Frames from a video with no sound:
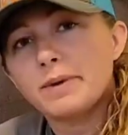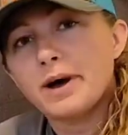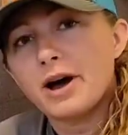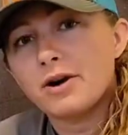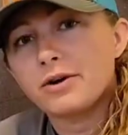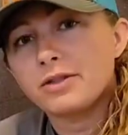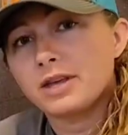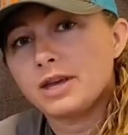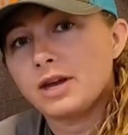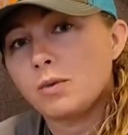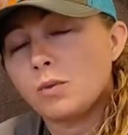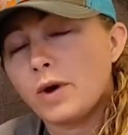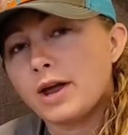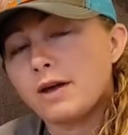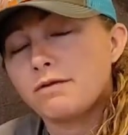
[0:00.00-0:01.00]
you about the
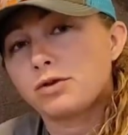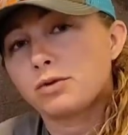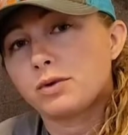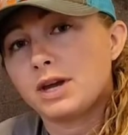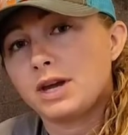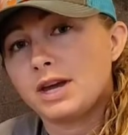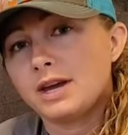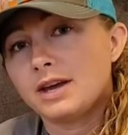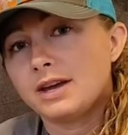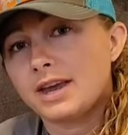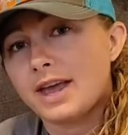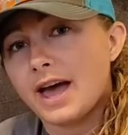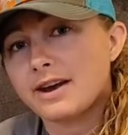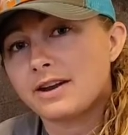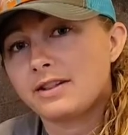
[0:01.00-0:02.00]
Wave 3
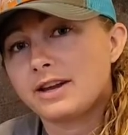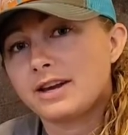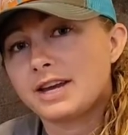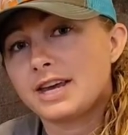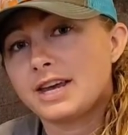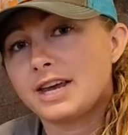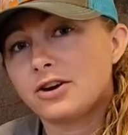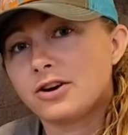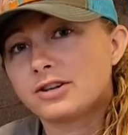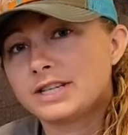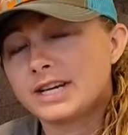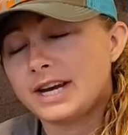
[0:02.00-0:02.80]
catalytic heater